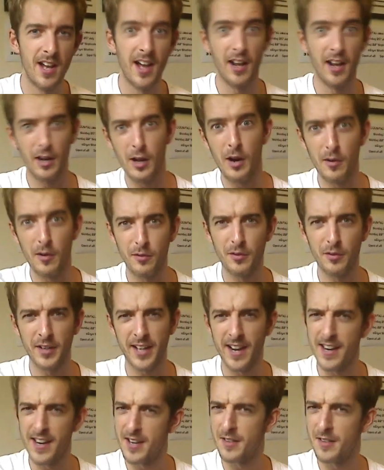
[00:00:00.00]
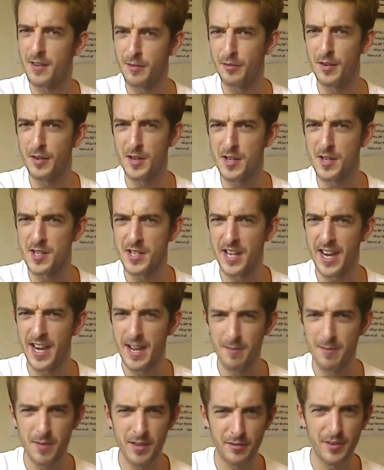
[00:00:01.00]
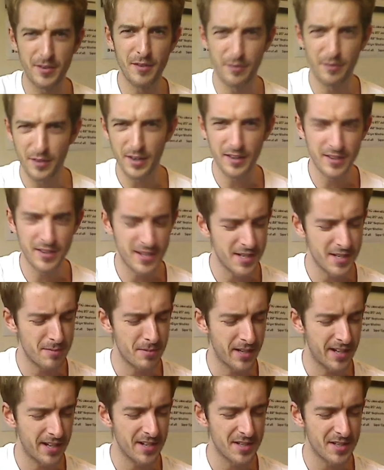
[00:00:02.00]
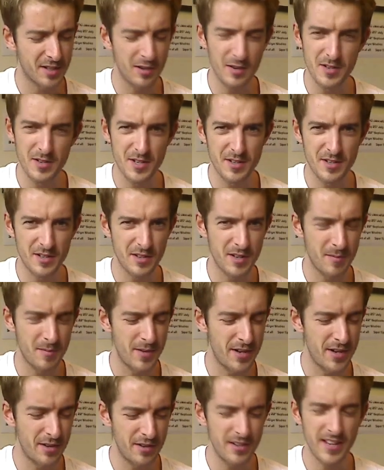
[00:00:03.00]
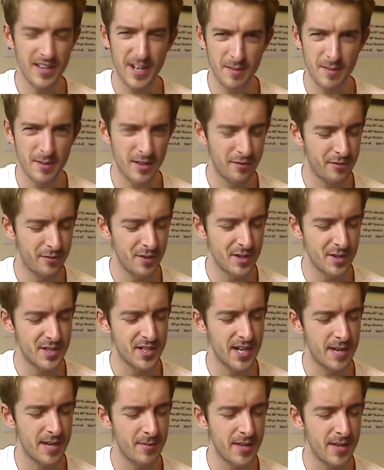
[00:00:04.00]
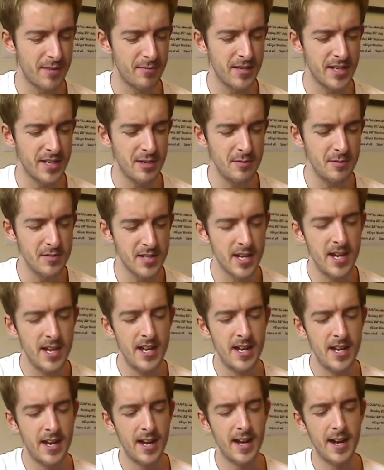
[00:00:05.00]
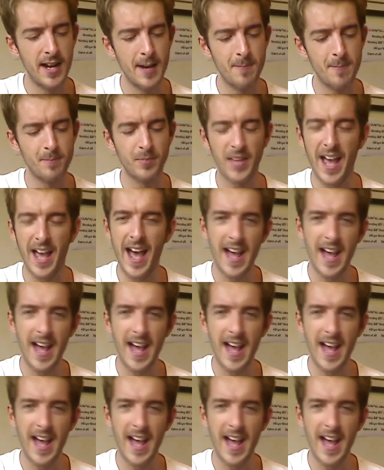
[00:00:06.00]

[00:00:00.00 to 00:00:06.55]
a lot for kind of the first time if you've followed this beginner's course and done them in order that'll be the first time they've been used um,